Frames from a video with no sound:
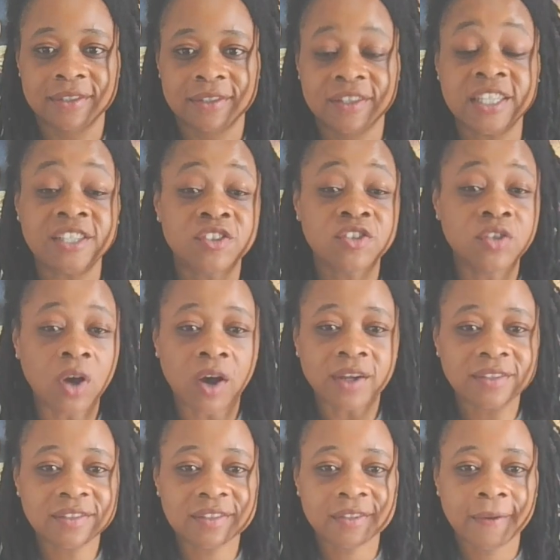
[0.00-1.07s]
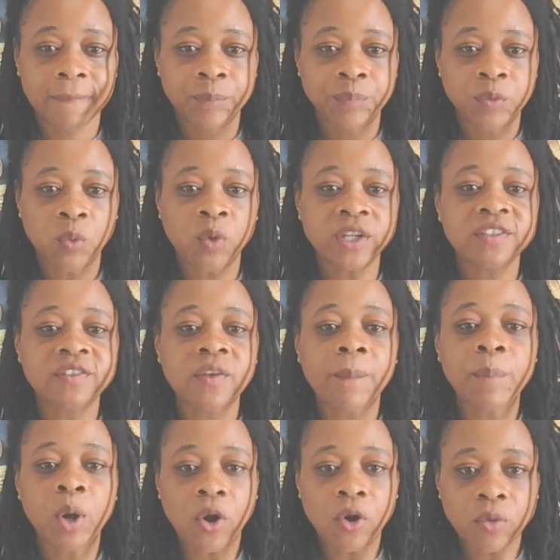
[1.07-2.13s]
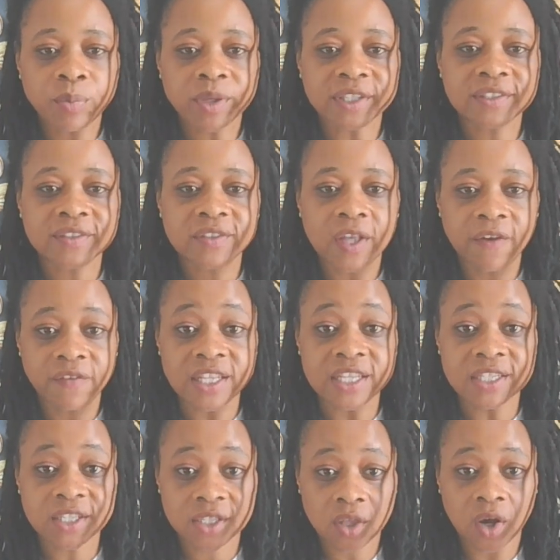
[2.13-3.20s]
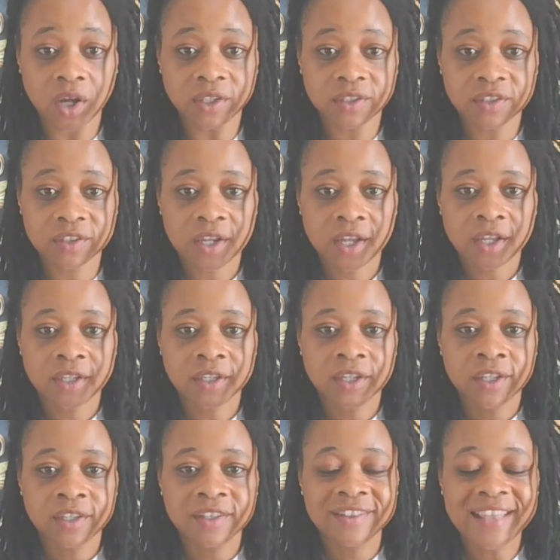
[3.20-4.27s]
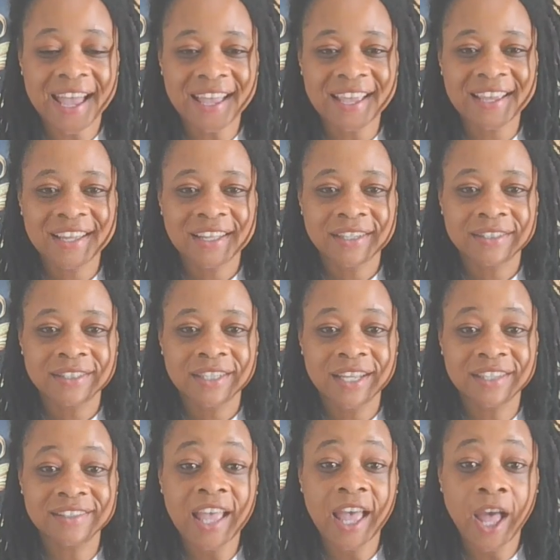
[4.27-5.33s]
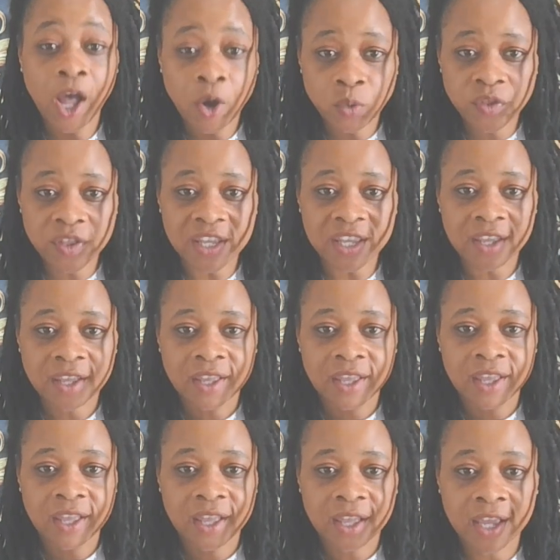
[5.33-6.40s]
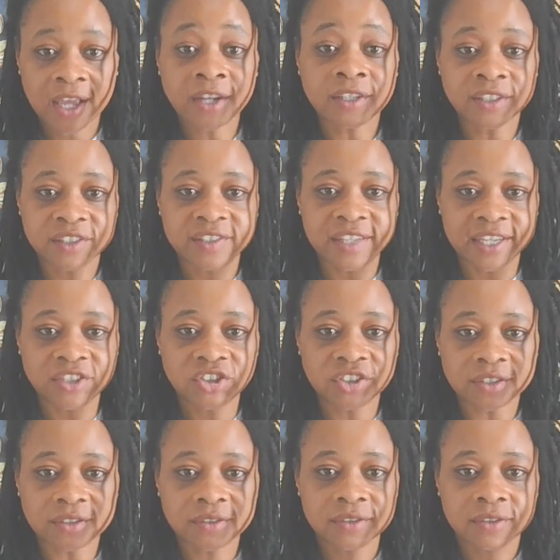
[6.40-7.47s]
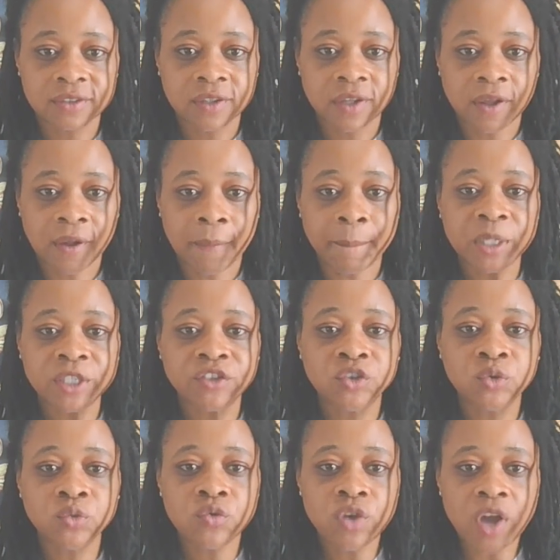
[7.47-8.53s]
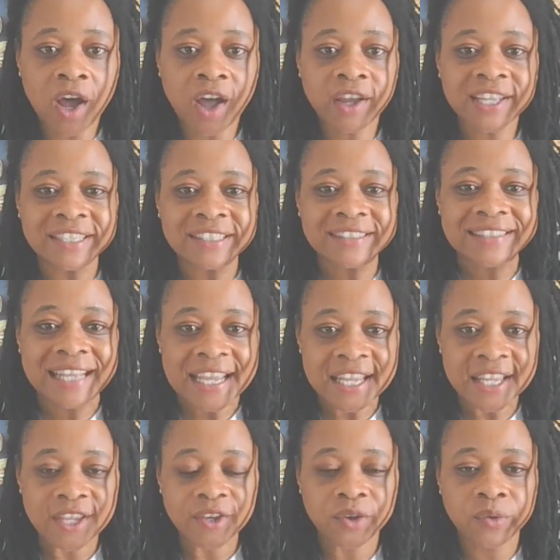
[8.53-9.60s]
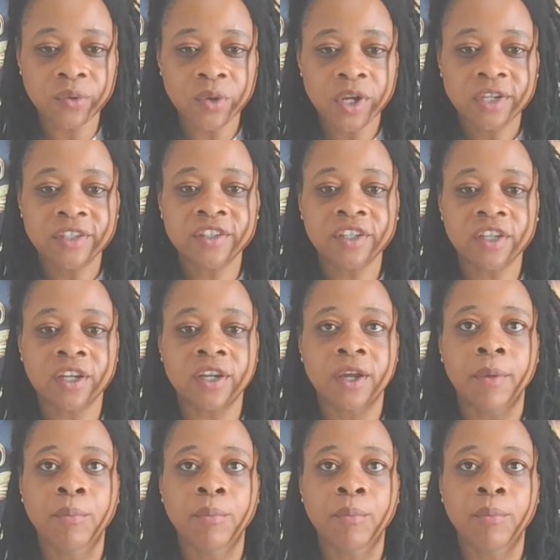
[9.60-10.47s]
these thoughts? What is the purpose of these thoughts? That is healthy analyzation. But do not continue to